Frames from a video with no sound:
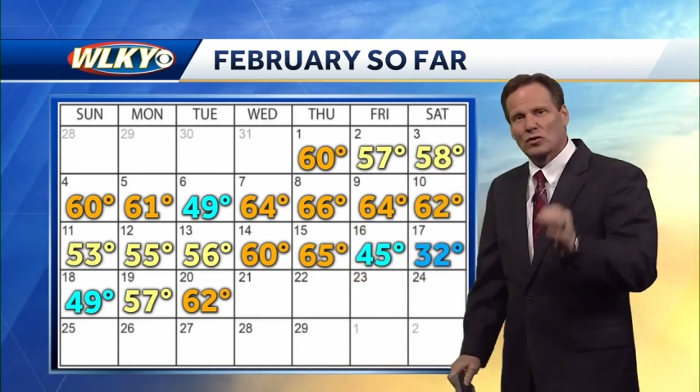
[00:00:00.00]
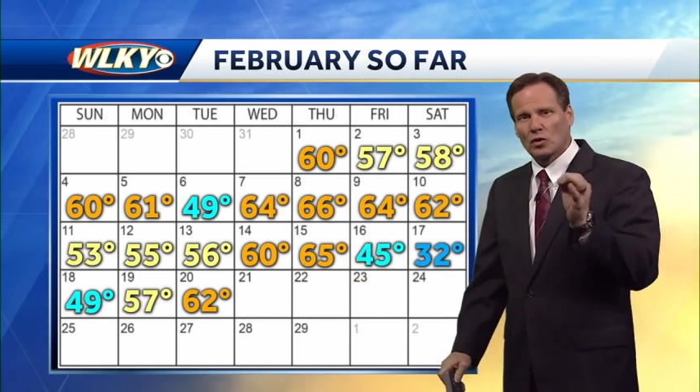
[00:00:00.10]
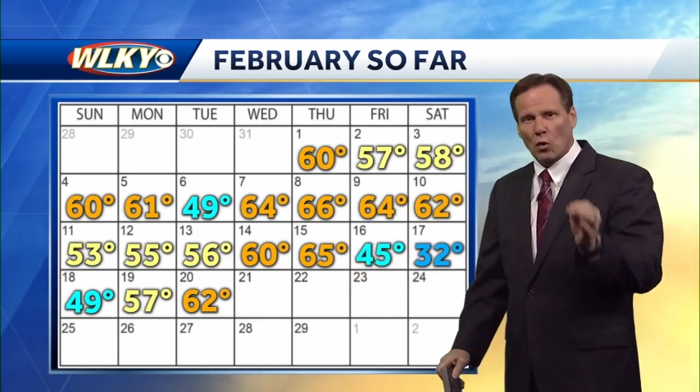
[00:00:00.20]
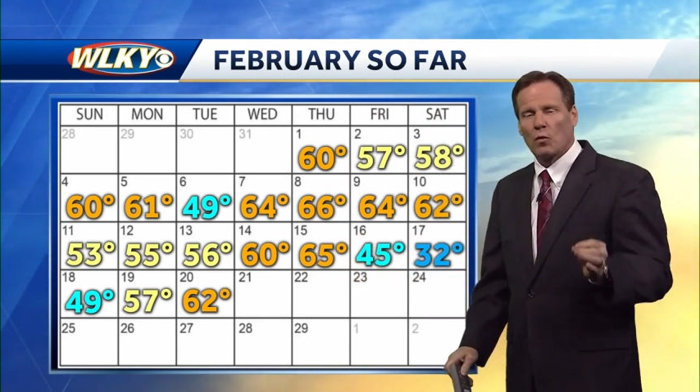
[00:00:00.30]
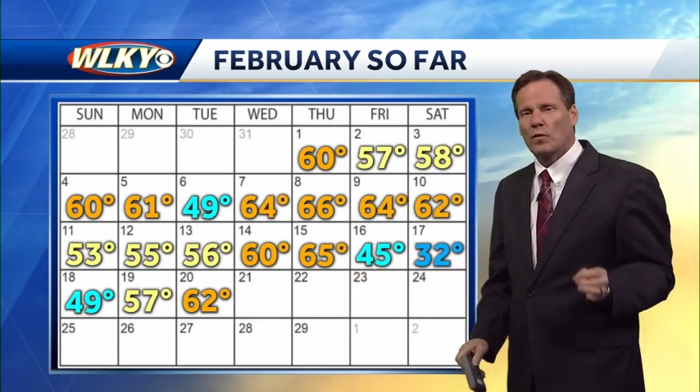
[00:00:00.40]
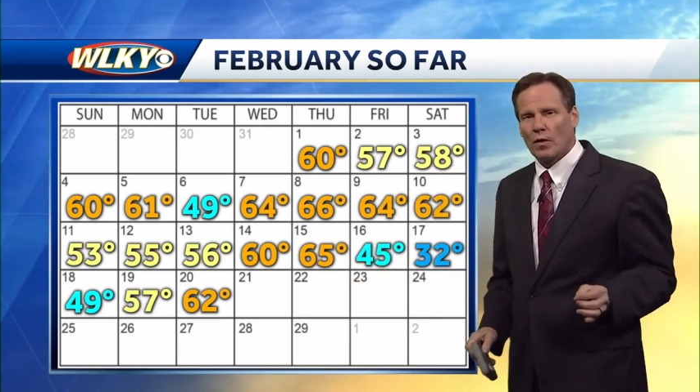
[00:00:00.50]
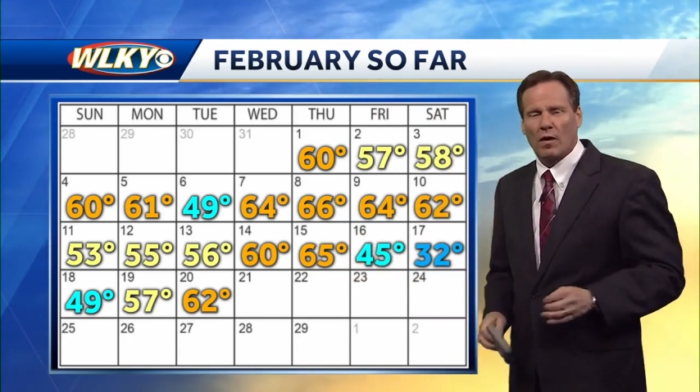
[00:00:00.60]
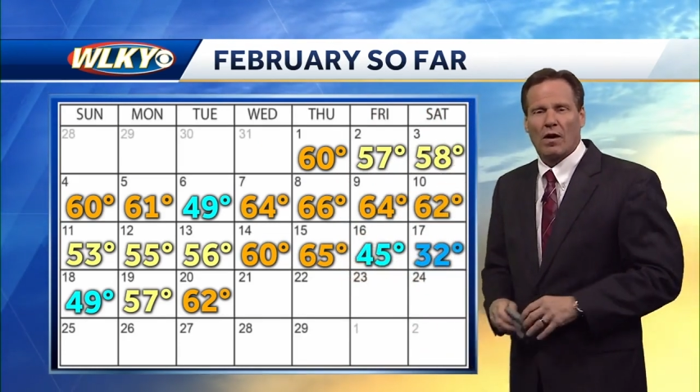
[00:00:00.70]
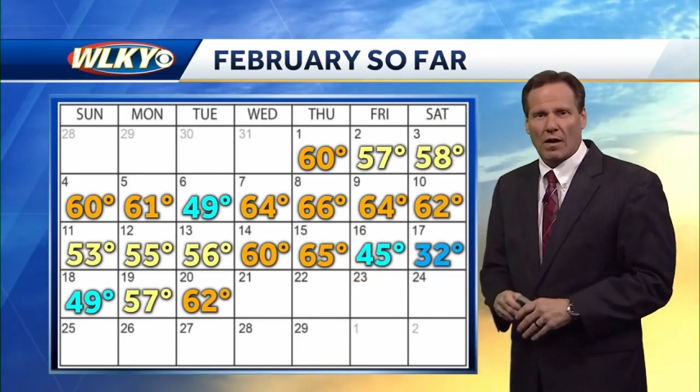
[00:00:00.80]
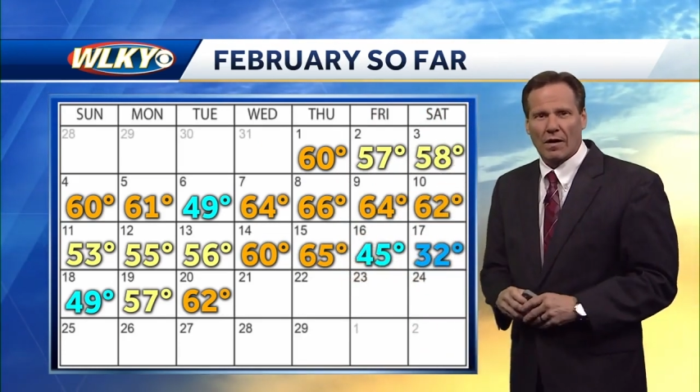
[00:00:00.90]
so
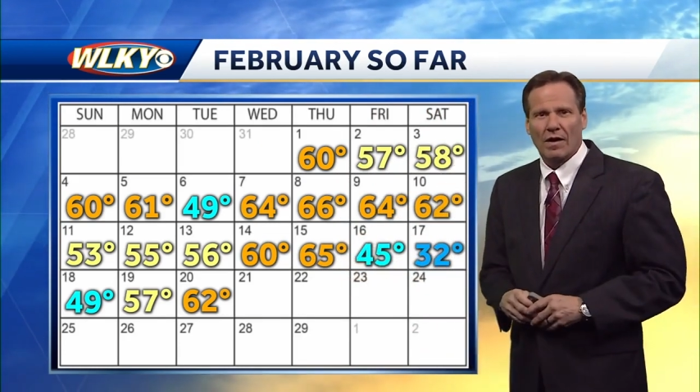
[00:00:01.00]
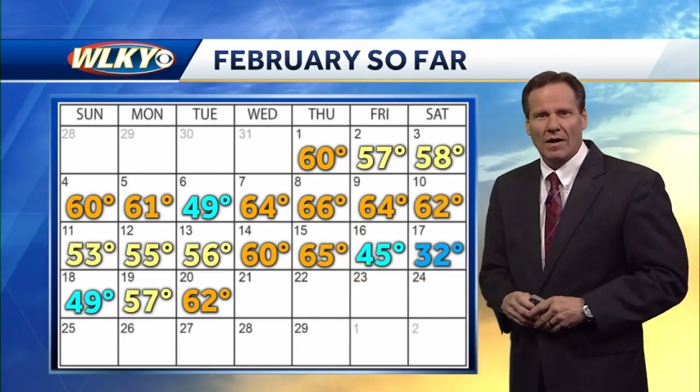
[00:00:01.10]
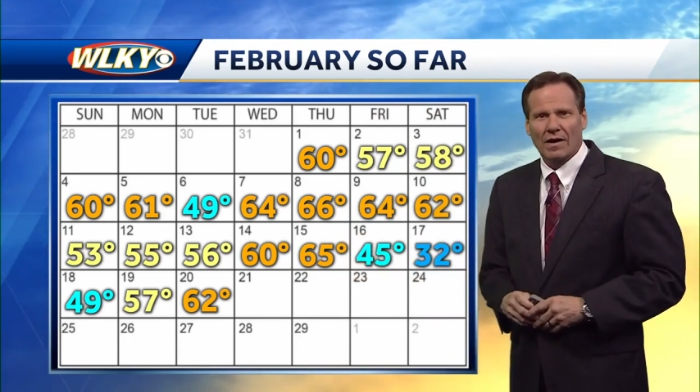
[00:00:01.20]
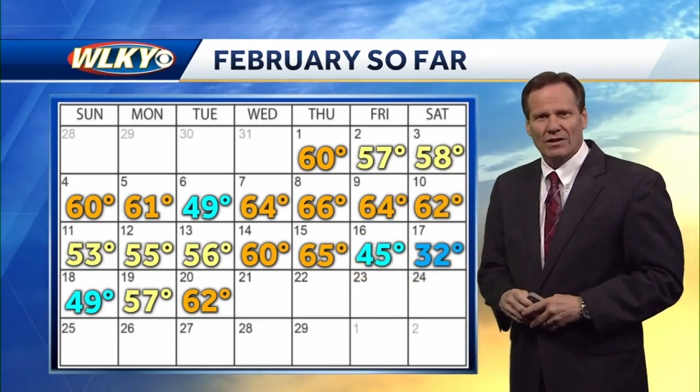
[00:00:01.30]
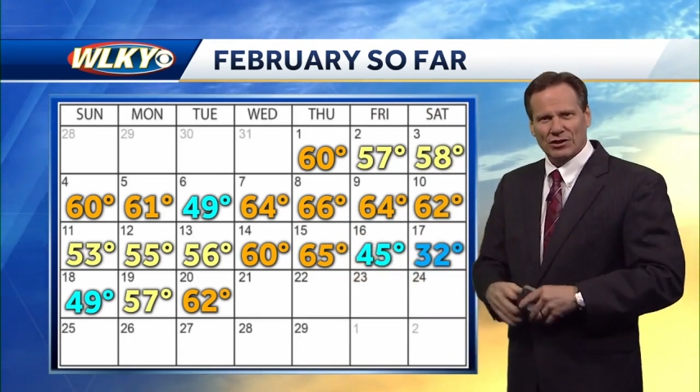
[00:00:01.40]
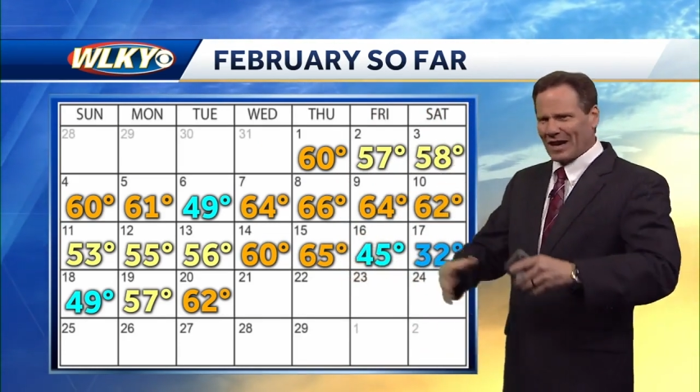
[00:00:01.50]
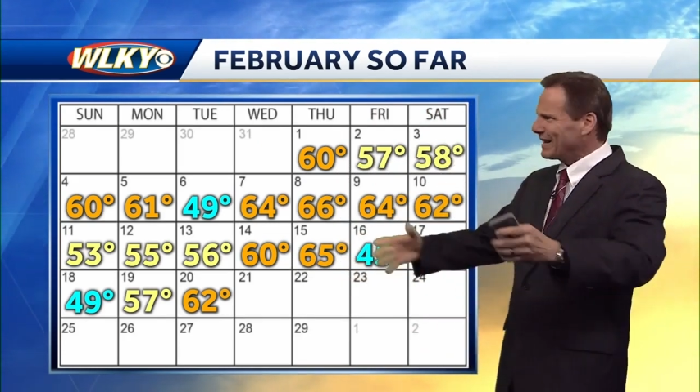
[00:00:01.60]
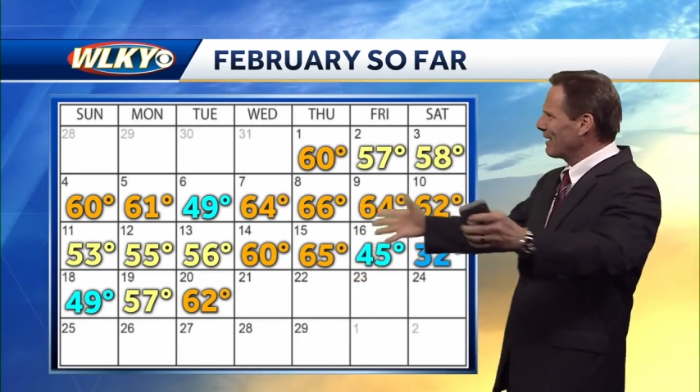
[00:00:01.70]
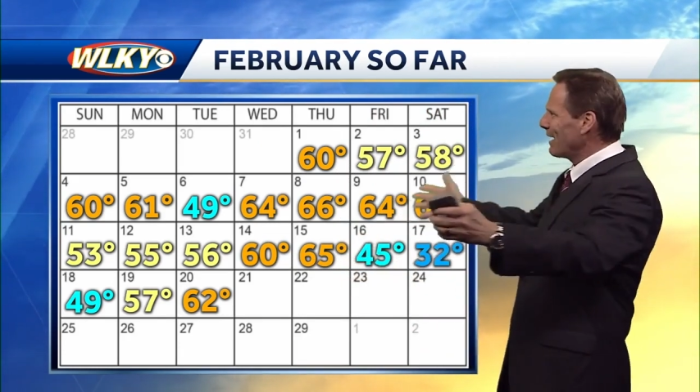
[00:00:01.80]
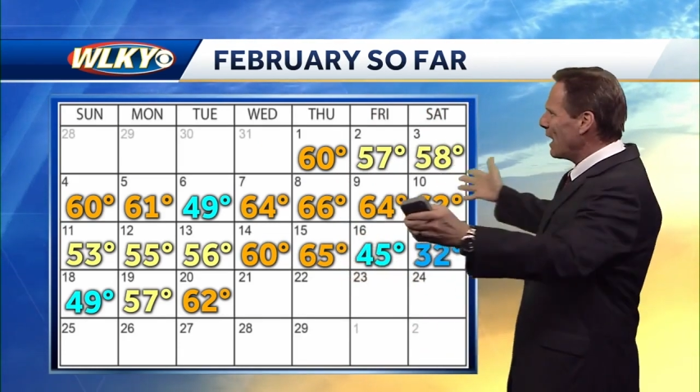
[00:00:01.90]
far. Check
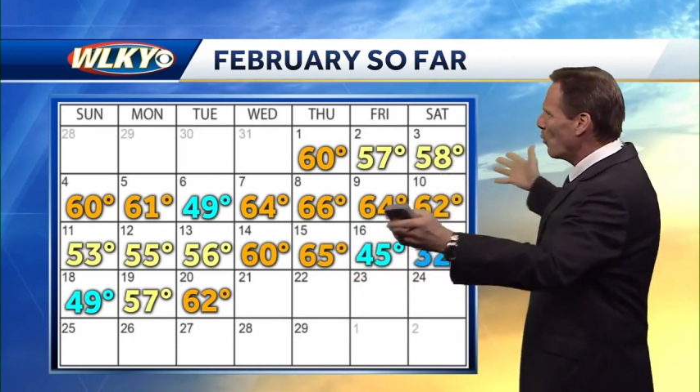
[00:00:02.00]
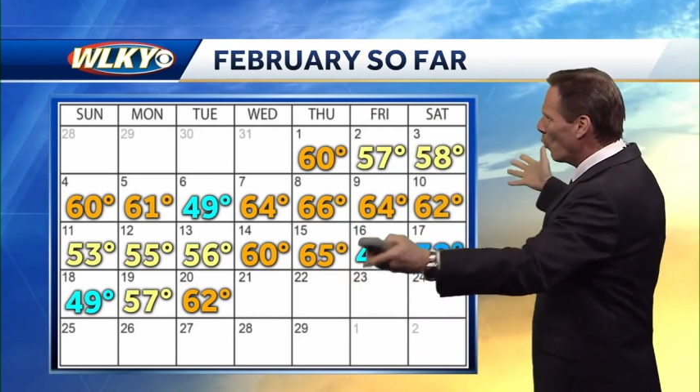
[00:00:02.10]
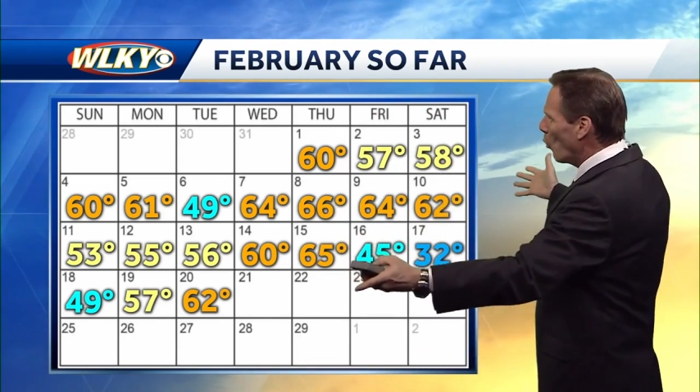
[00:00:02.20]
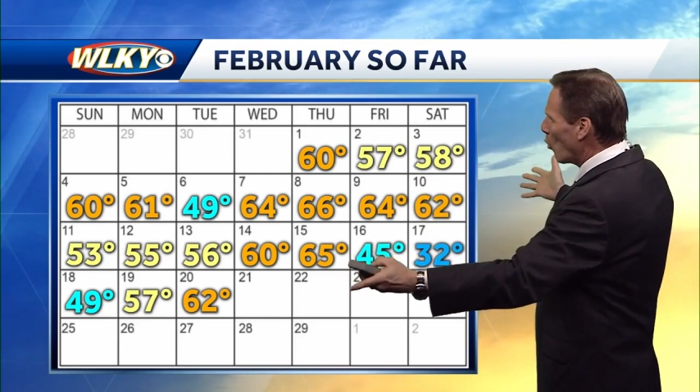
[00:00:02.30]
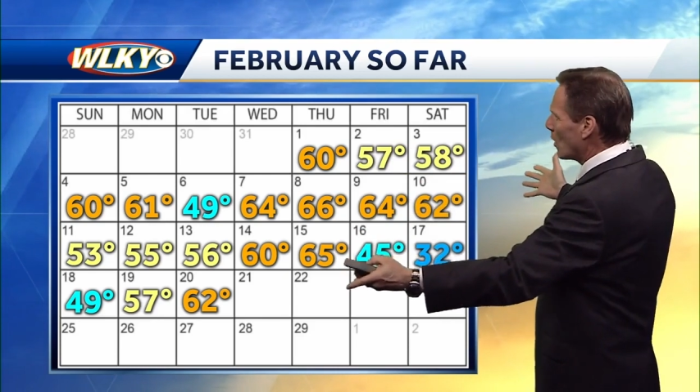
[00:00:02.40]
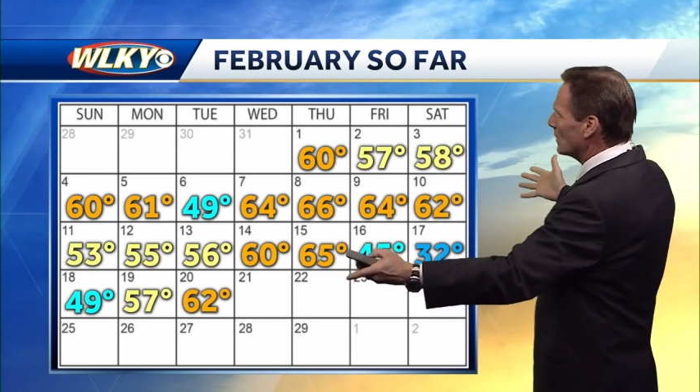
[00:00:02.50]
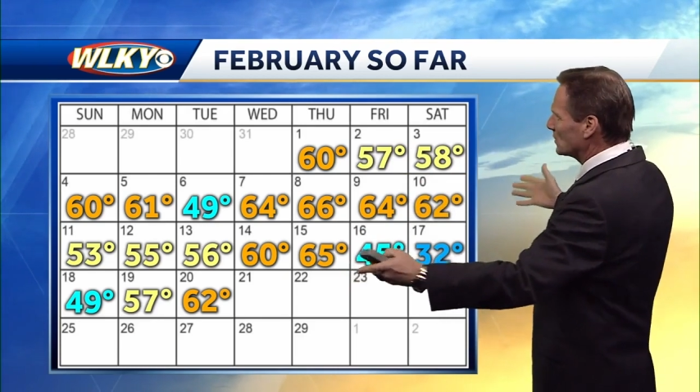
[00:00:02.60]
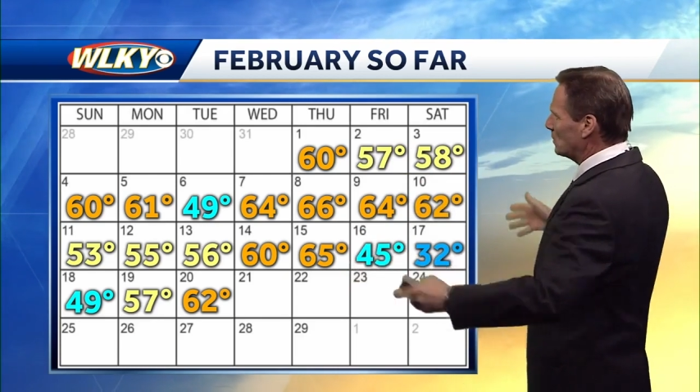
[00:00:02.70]
out how warm it's